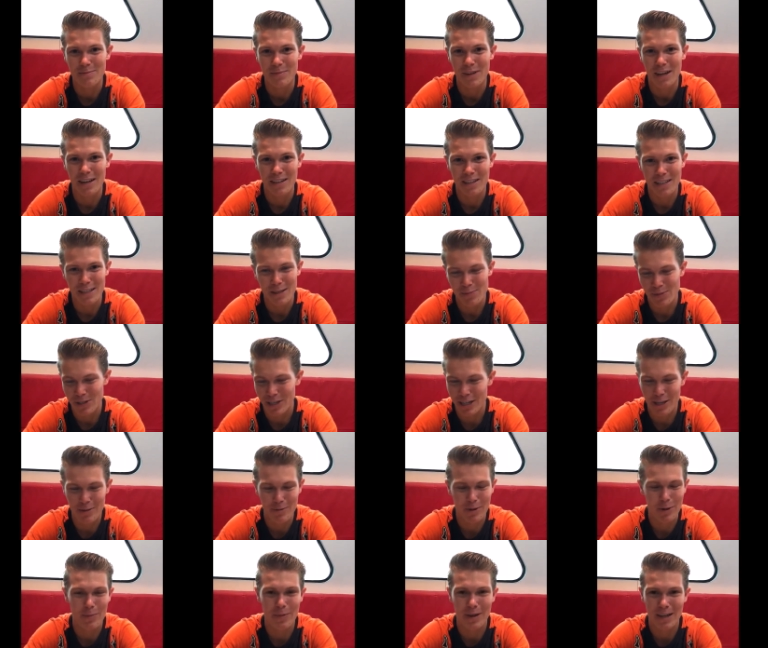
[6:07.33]
I keep
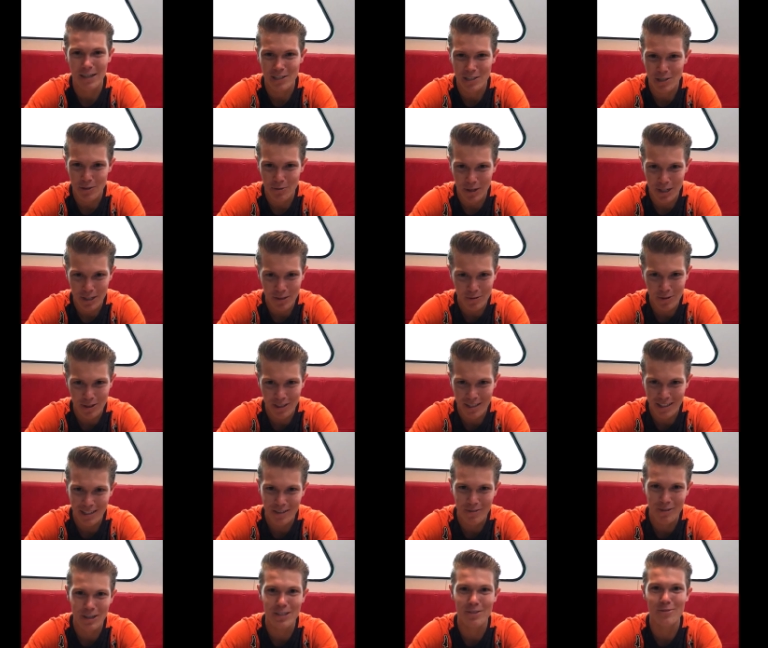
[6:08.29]
saying my parents I want one,
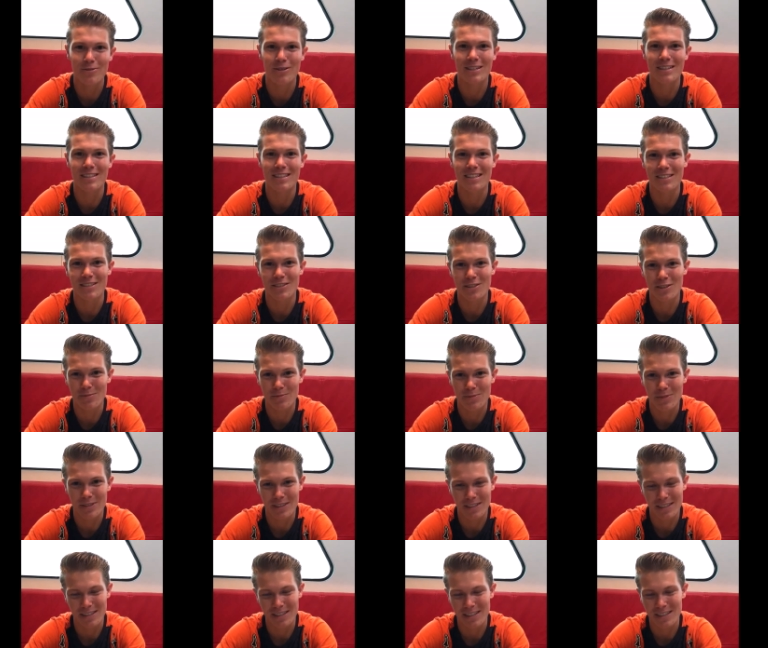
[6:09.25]
and
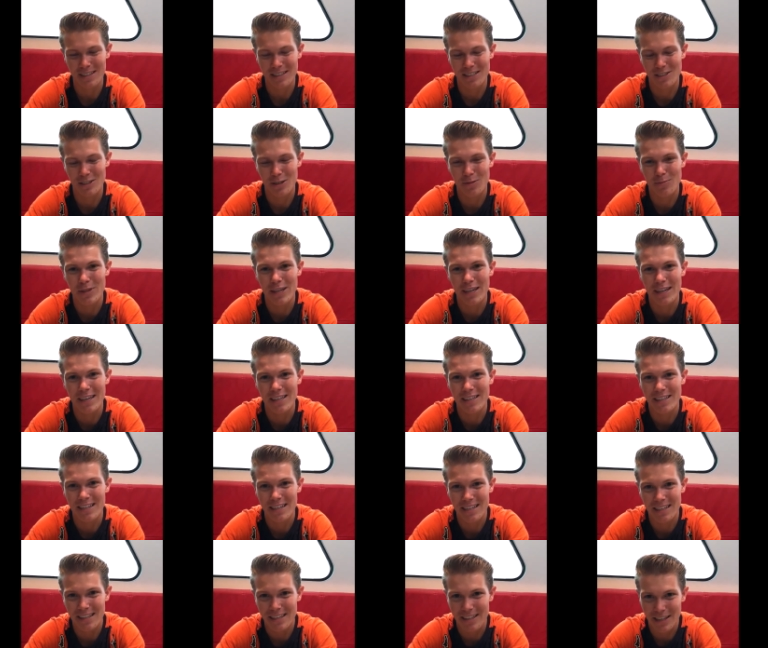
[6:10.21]
someday
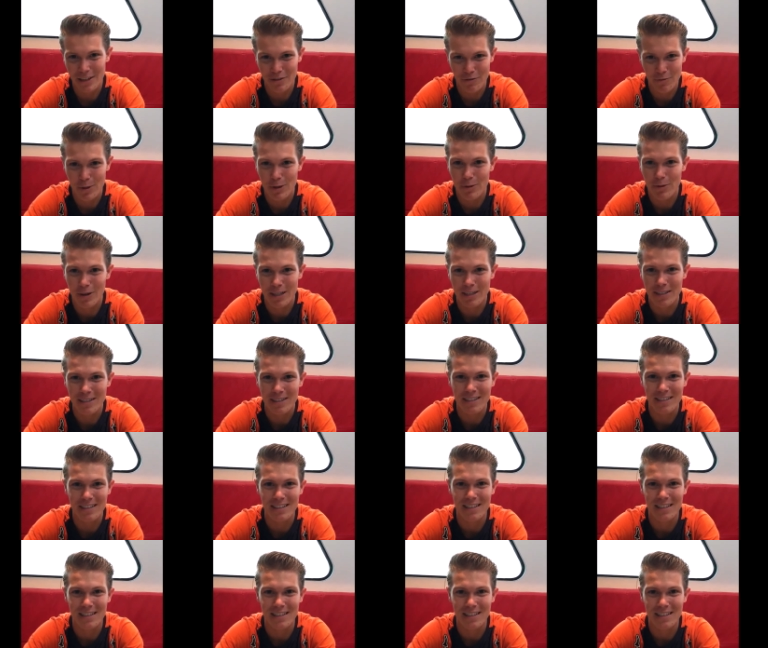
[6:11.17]
they give me one,